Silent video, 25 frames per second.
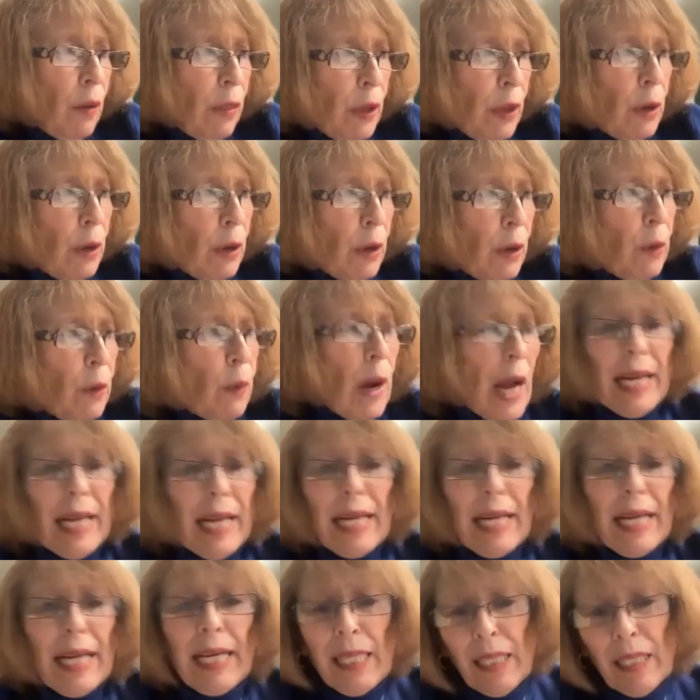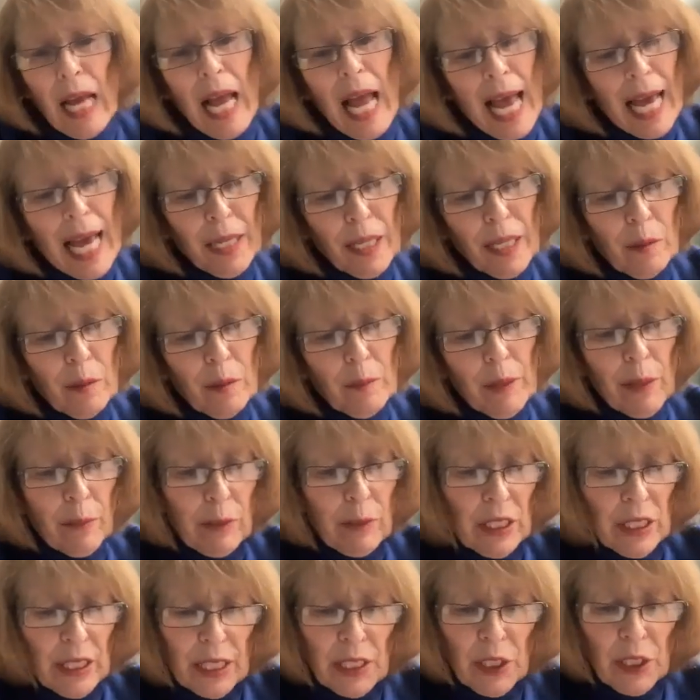Although I had
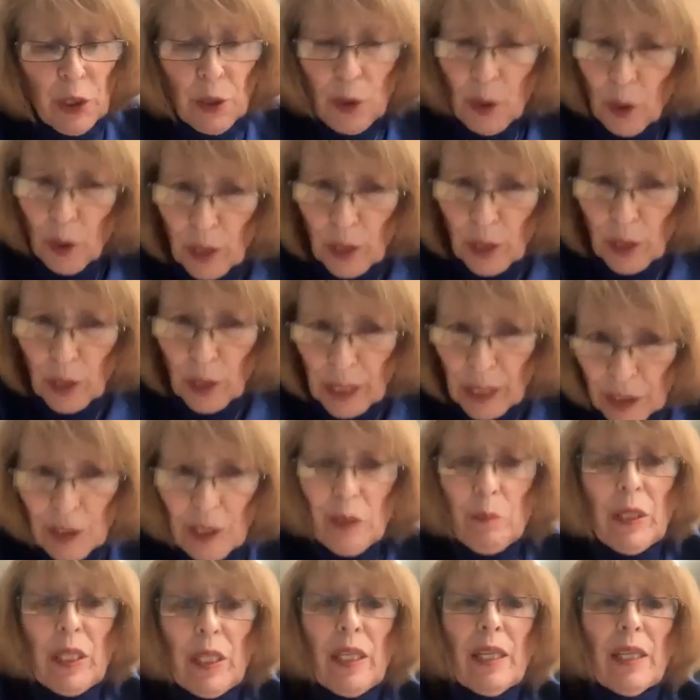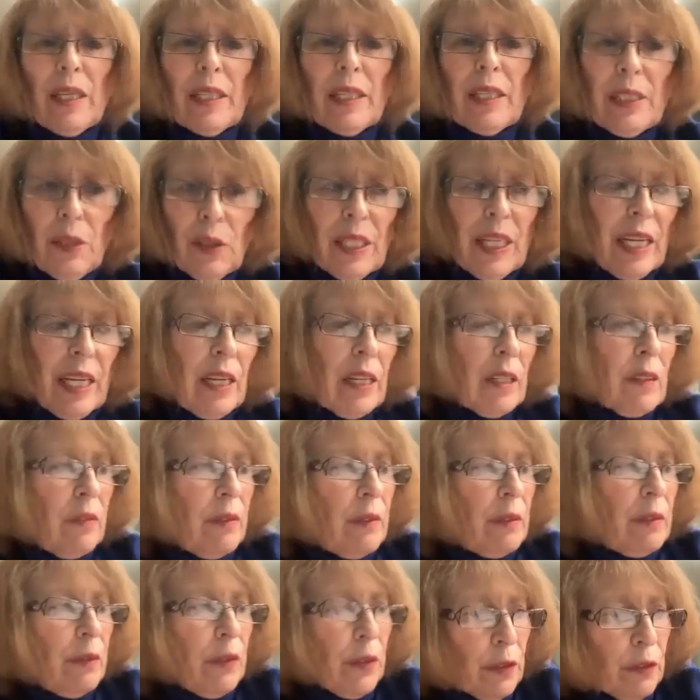him, he was discharged to me and I
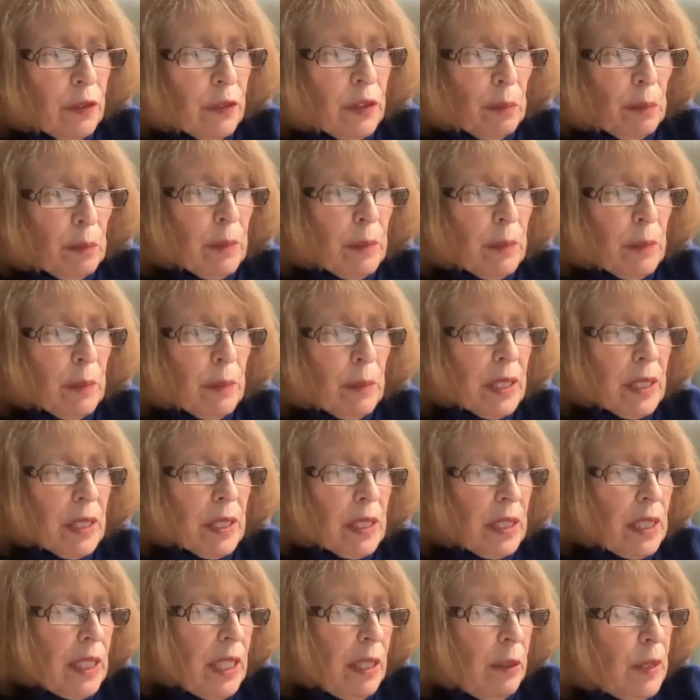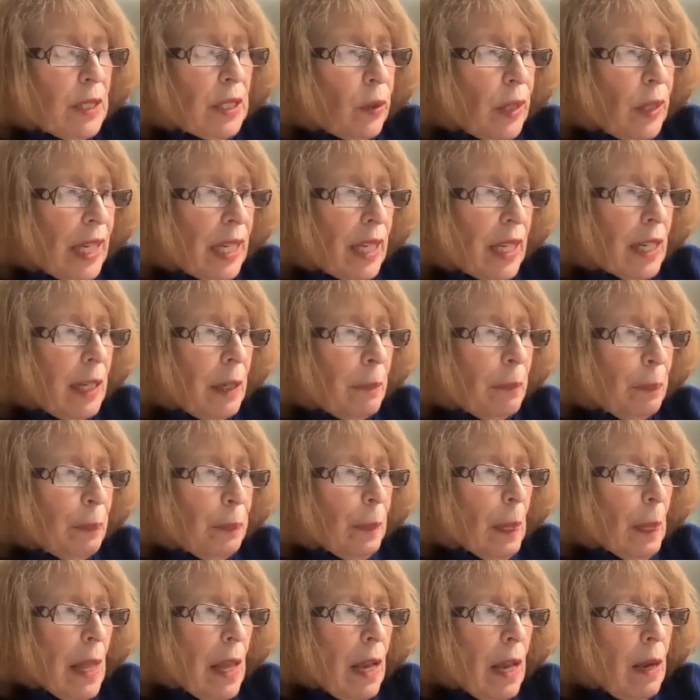took care of him for a few months. He was
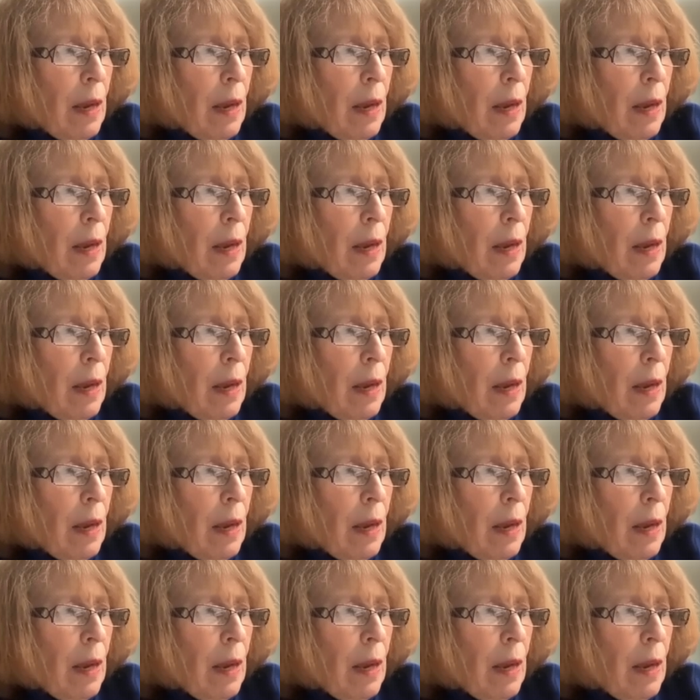okay.